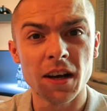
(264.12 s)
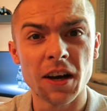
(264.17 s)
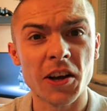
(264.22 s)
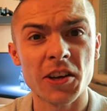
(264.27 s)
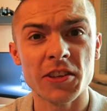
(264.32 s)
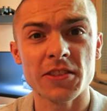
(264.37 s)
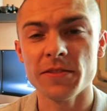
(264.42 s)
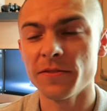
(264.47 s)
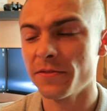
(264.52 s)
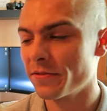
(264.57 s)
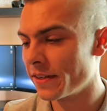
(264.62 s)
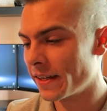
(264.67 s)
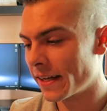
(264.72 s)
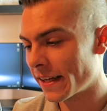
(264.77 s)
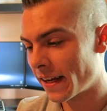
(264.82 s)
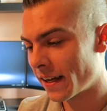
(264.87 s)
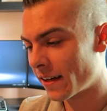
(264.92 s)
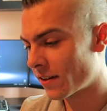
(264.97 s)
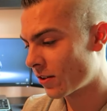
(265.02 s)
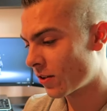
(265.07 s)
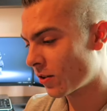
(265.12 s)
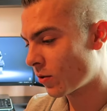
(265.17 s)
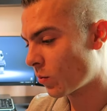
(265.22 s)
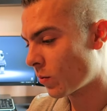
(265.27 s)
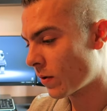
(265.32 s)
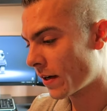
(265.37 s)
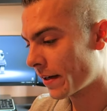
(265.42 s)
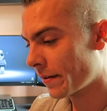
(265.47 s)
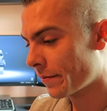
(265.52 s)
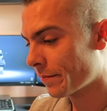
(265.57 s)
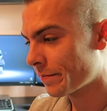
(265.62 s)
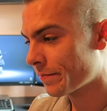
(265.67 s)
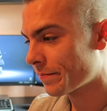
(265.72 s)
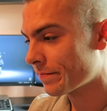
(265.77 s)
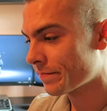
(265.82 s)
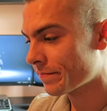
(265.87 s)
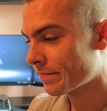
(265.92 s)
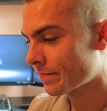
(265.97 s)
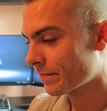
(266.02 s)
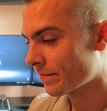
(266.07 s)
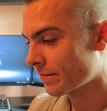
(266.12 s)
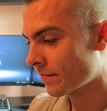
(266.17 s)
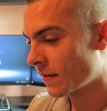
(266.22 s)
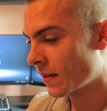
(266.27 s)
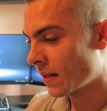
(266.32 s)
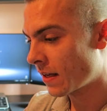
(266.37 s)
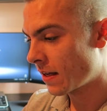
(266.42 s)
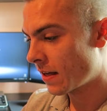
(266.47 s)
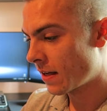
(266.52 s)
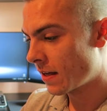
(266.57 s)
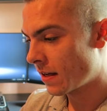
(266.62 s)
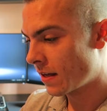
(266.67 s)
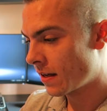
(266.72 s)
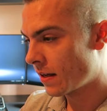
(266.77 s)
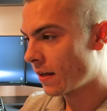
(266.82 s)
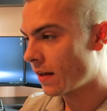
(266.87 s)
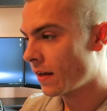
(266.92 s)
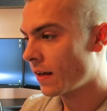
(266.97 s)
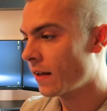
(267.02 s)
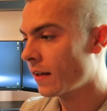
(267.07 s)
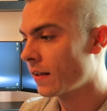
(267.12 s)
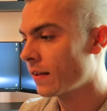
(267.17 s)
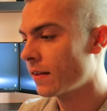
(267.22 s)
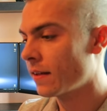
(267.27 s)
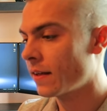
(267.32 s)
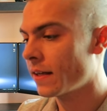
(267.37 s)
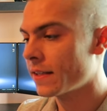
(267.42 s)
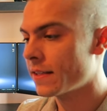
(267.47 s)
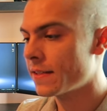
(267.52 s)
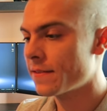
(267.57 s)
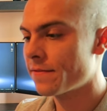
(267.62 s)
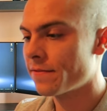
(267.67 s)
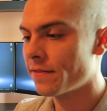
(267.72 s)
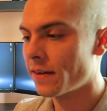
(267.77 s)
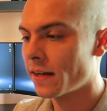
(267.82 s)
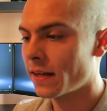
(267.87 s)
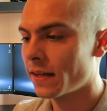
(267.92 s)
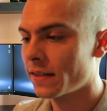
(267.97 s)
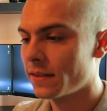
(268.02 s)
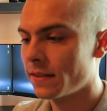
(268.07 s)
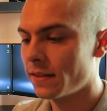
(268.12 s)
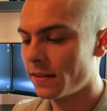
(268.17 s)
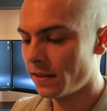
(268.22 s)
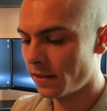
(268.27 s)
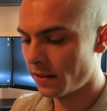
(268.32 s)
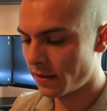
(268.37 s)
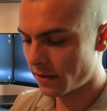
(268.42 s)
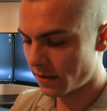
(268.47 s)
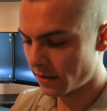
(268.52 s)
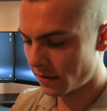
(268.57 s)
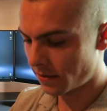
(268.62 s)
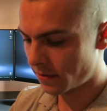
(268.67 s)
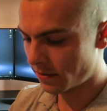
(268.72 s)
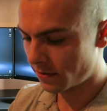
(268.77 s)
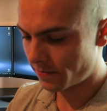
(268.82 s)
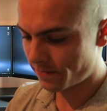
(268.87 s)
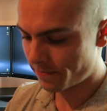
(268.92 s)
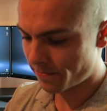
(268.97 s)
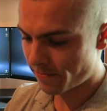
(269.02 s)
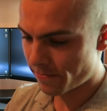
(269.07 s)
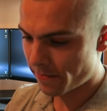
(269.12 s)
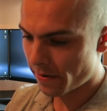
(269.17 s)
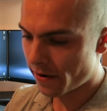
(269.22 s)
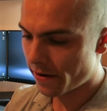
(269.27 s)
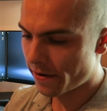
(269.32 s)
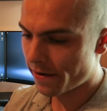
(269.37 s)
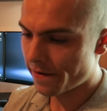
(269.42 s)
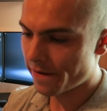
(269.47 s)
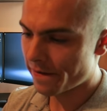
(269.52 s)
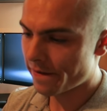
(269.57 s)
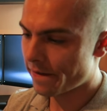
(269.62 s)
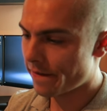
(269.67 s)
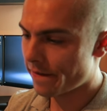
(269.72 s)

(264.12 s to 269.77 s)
Awesome feeling, I don't know why. And let's find the other part.